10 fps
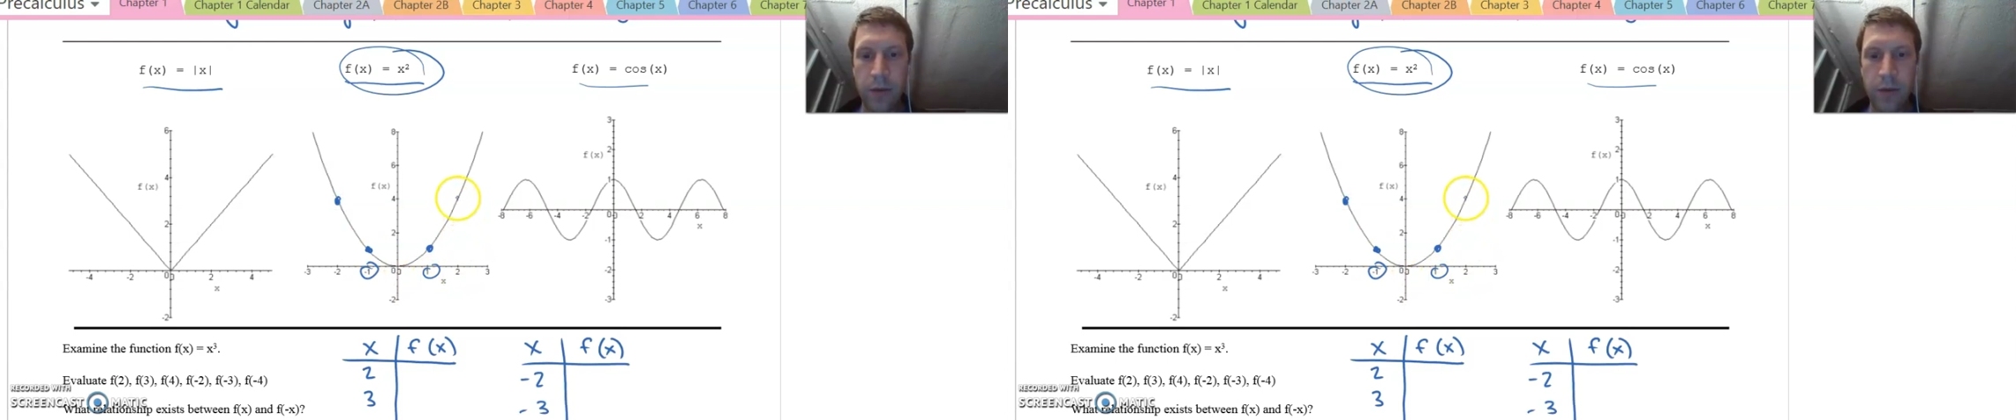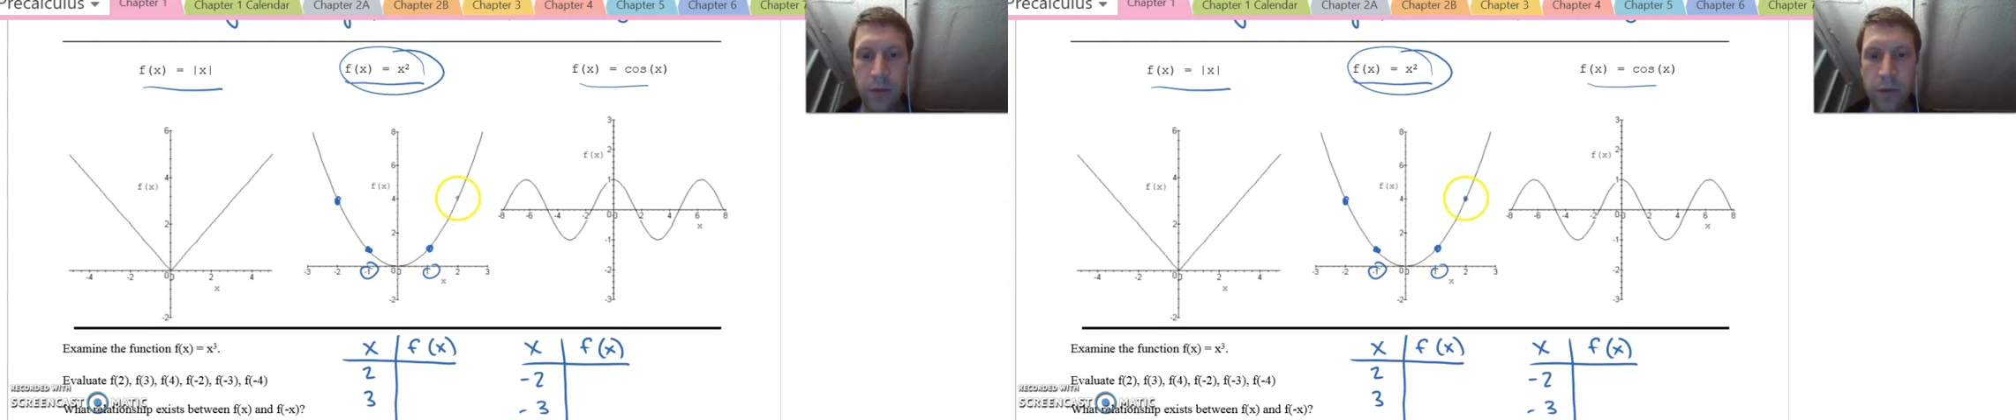
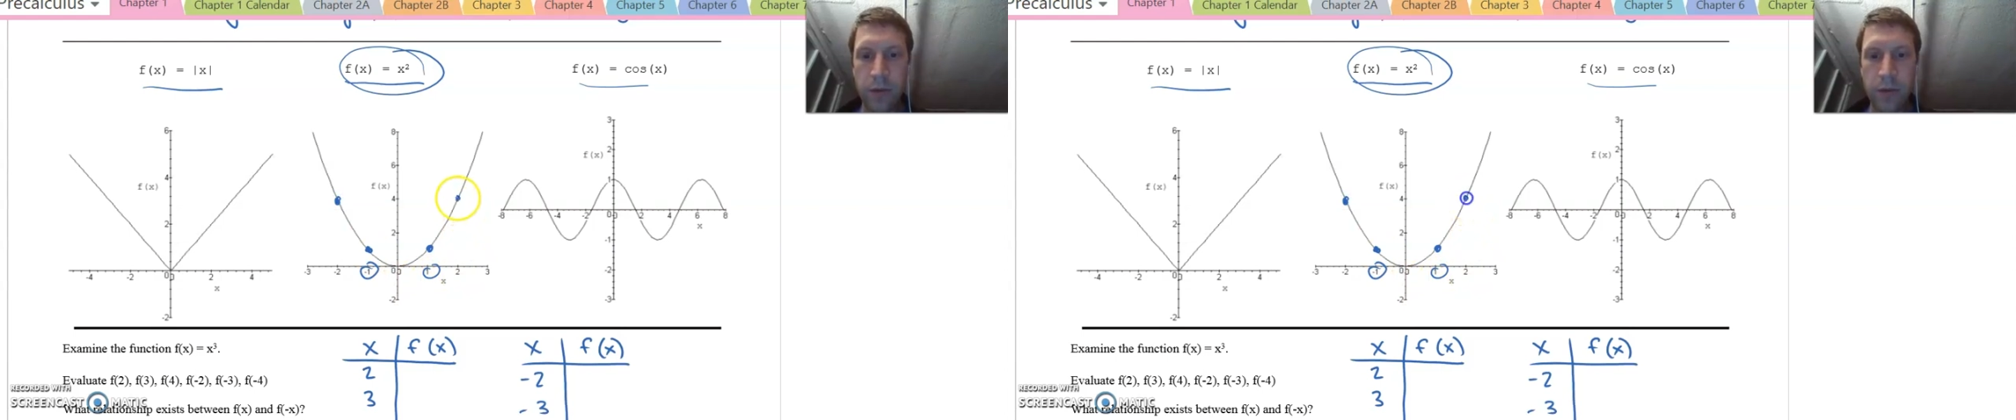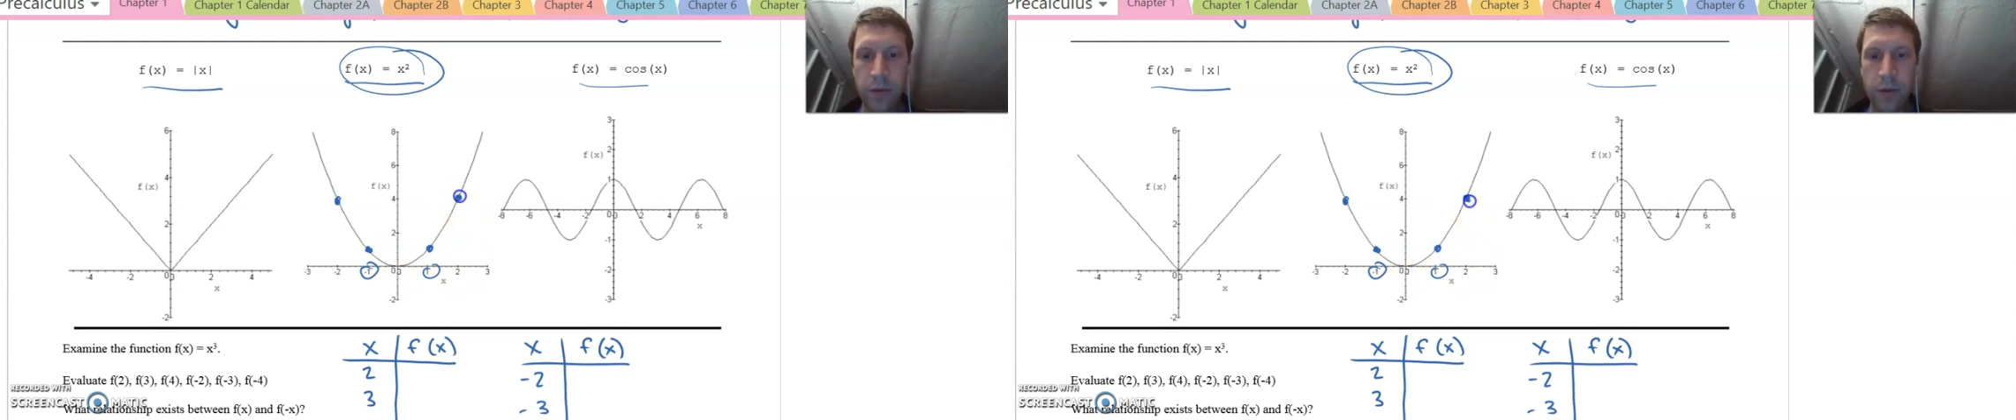2,
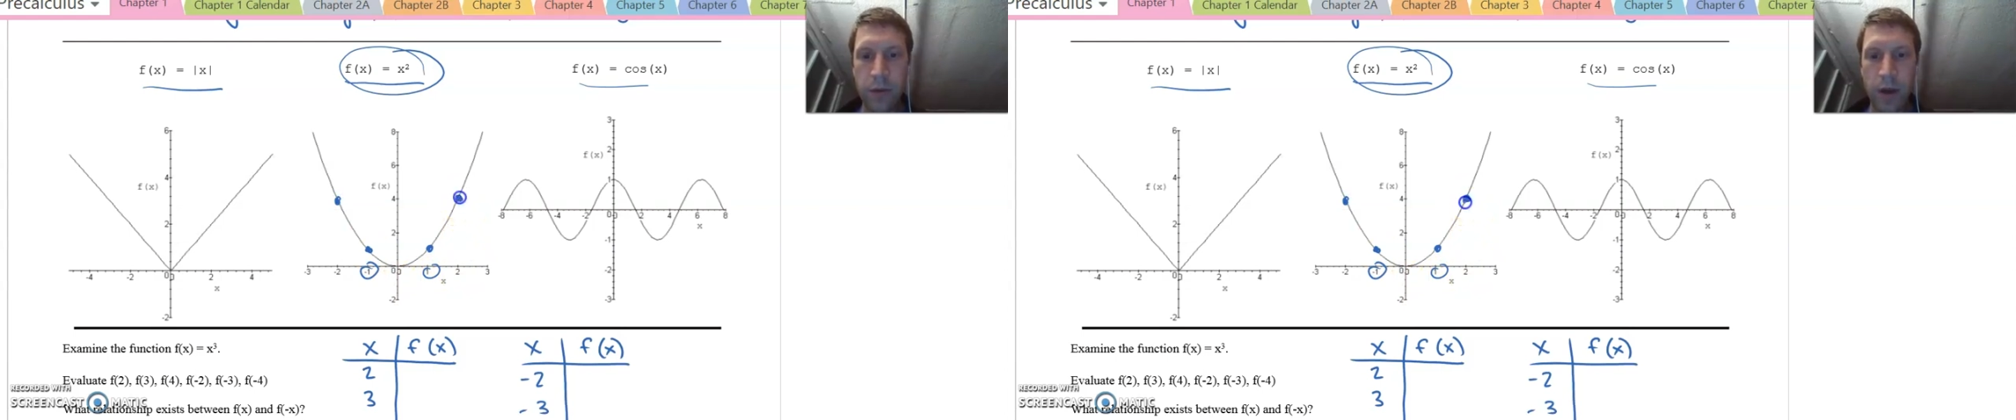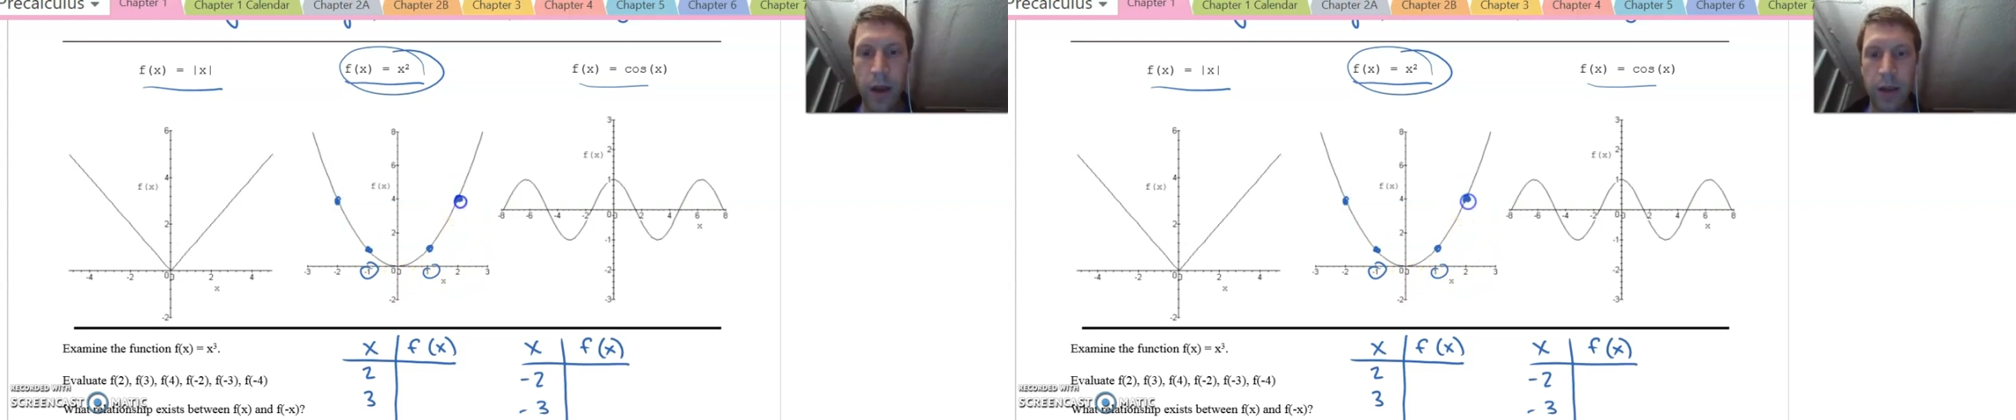
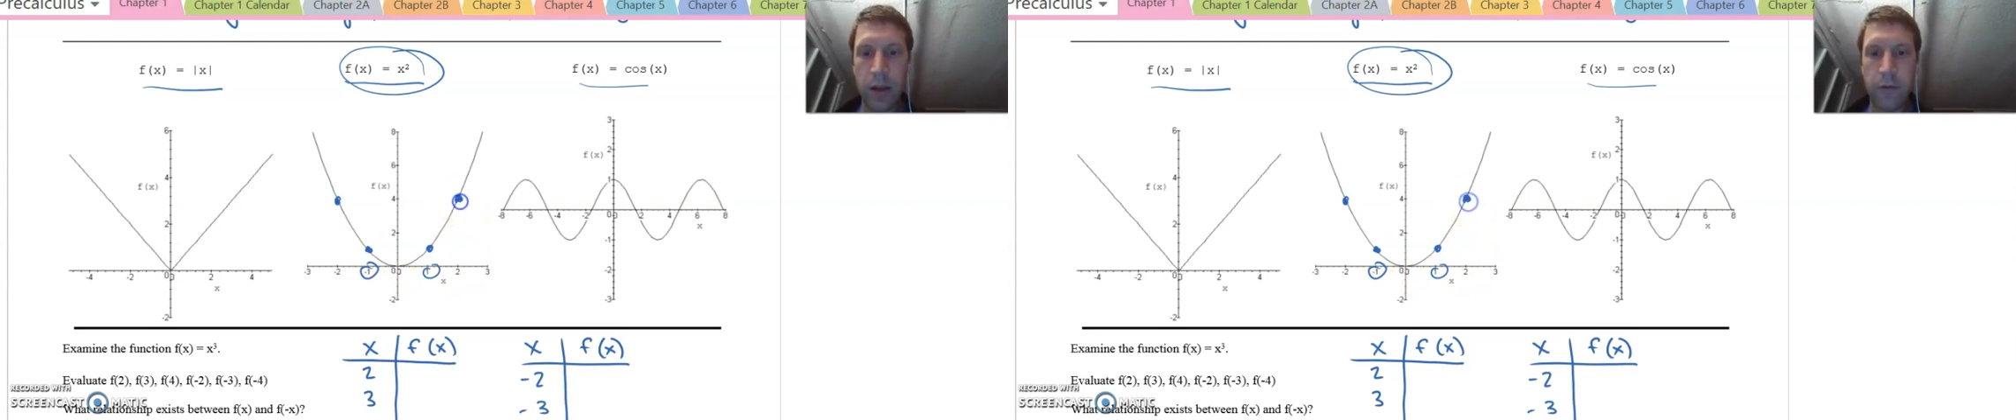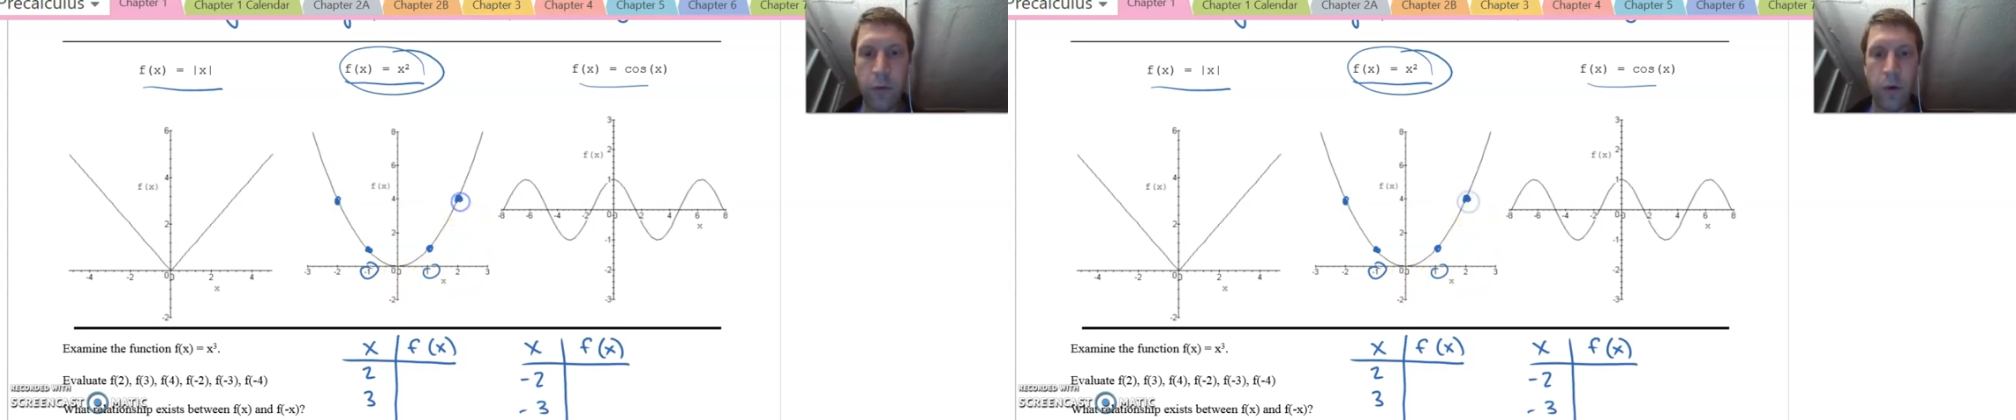I
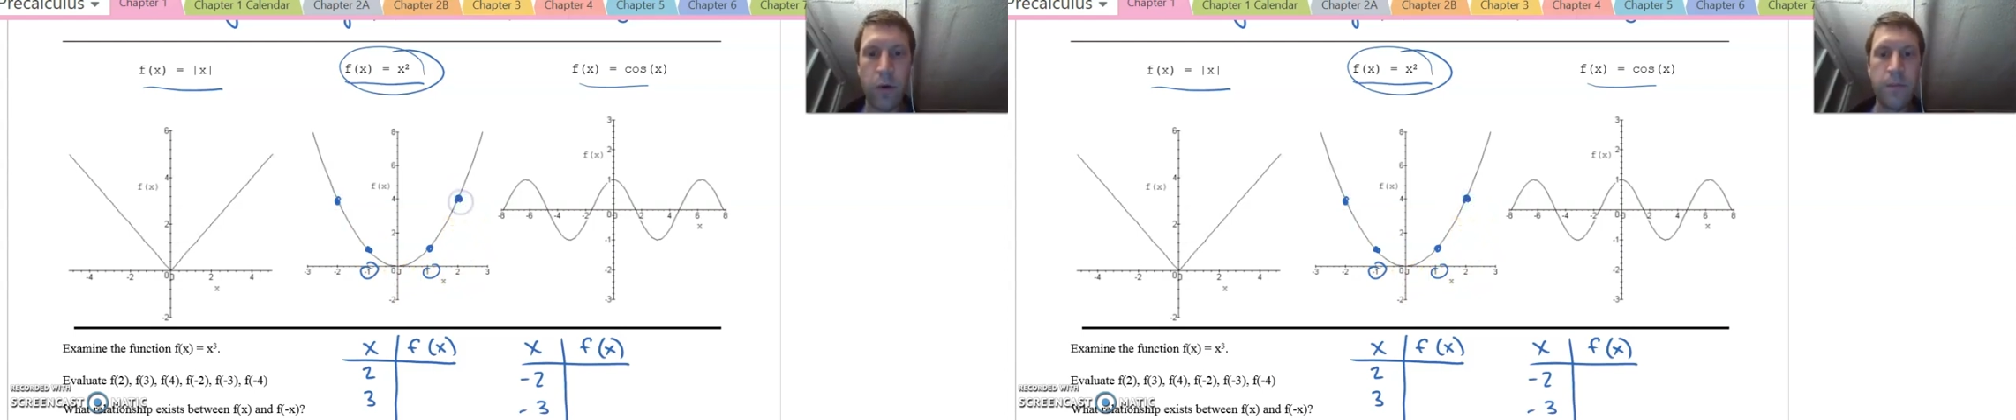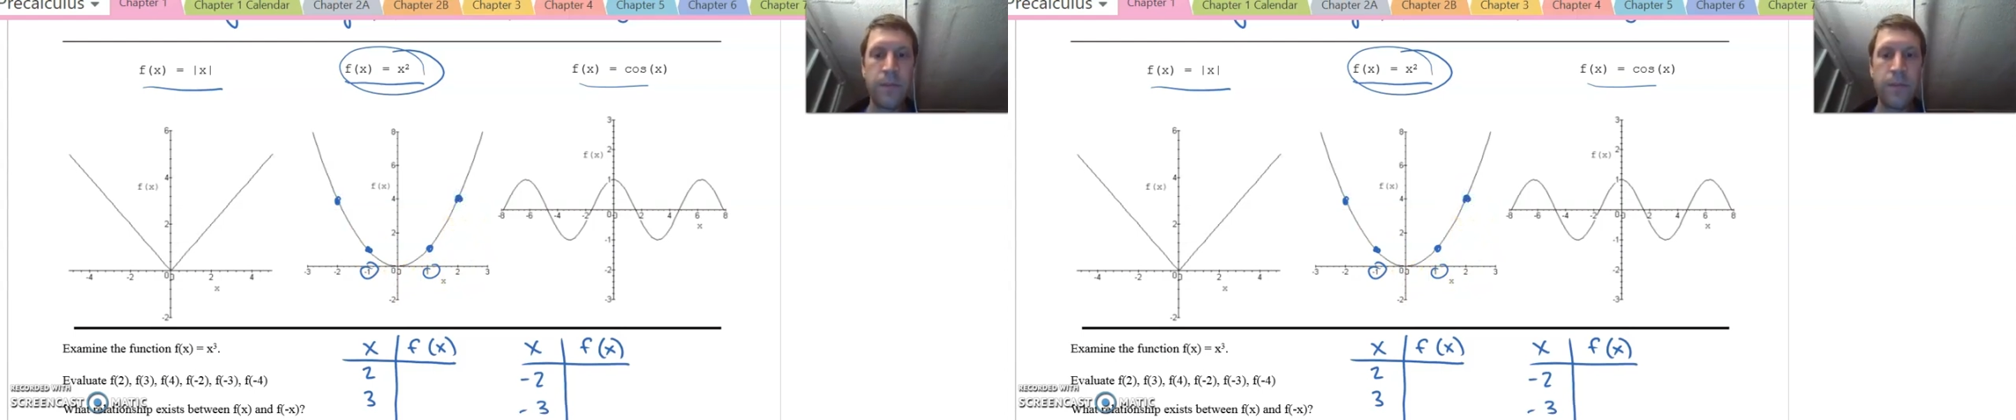get 4.